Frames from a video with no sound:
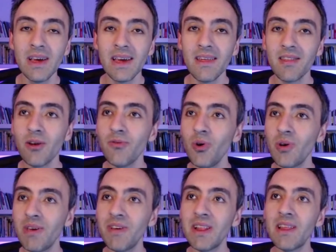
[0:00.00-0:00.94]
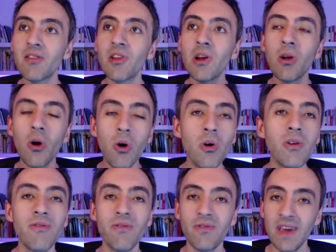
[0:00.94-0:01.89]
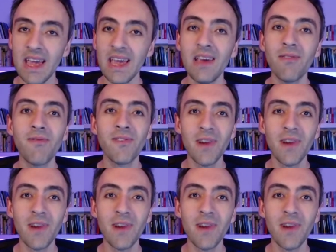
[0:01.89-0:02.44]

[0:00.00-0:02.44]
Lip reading: Instead of you giving this long, vague,